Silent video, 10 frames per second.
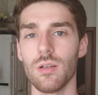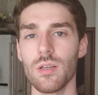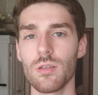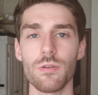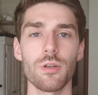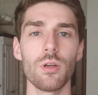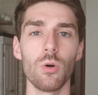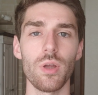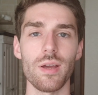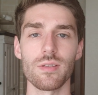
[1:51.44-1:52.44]
It's also
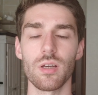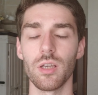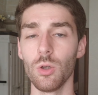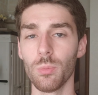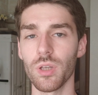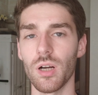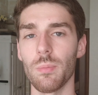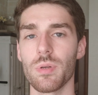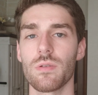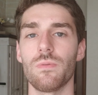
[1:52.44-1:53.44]
known as human
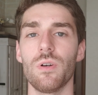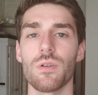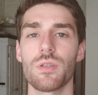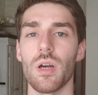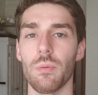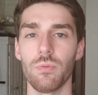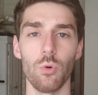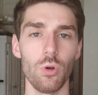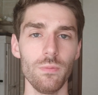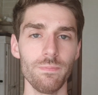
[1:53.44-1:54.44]
herpes virus type
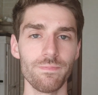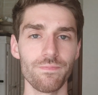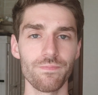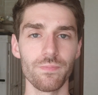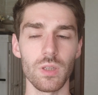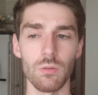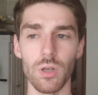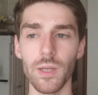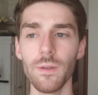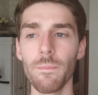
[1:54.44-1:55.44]
4,
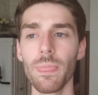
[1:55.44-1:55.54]
right?